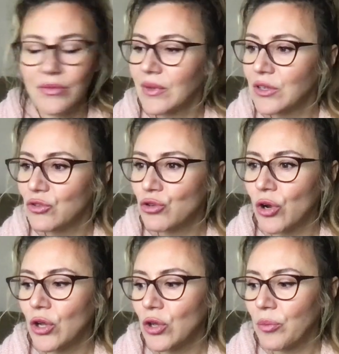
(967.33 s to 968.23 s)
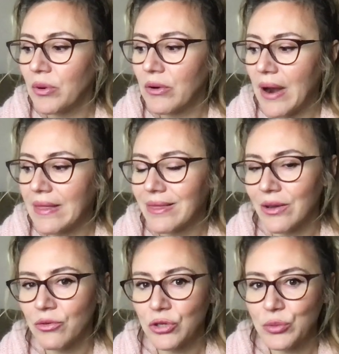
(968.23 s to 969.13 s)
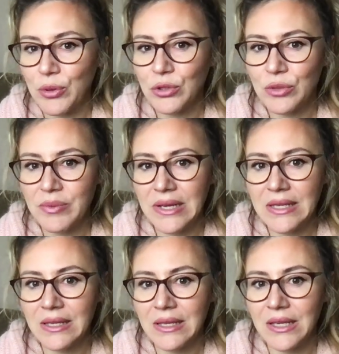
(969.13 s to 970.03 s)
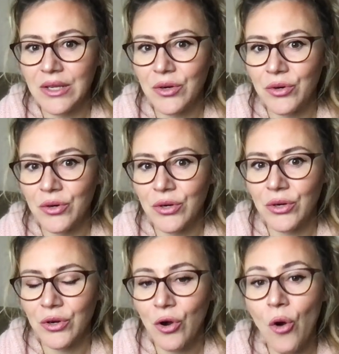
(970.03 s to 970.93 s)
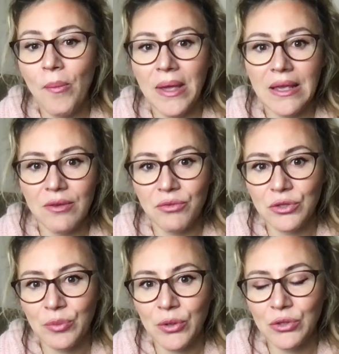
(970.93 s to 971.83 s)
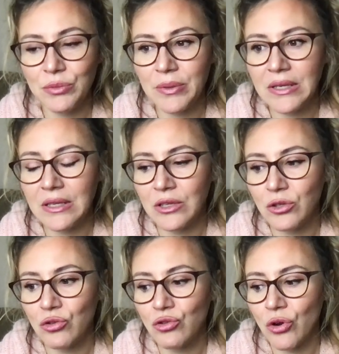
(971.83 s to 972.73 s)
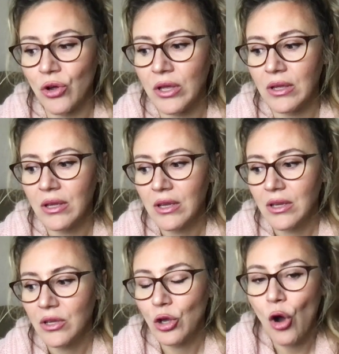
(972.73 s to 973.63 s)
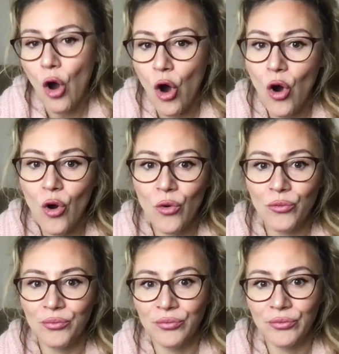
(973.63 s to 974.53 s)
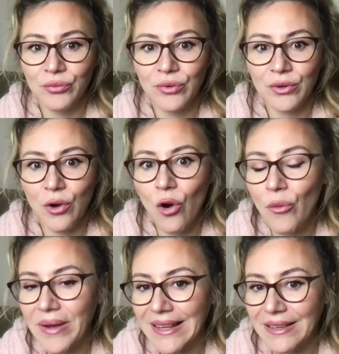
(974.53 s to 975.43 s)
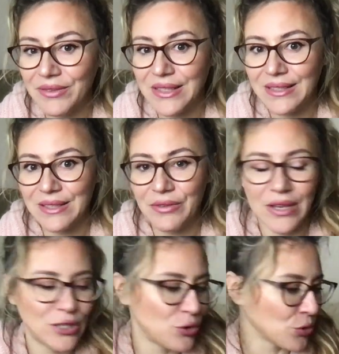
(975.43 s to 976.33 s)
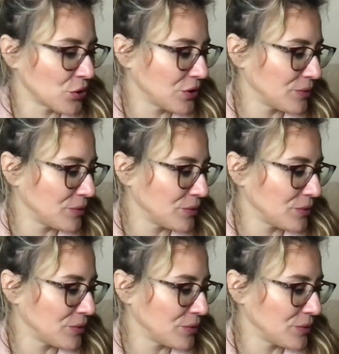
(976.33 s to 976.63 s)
enjoying your parental responsibility or your homemaking responsibility, and enjoying your home activities of any sort.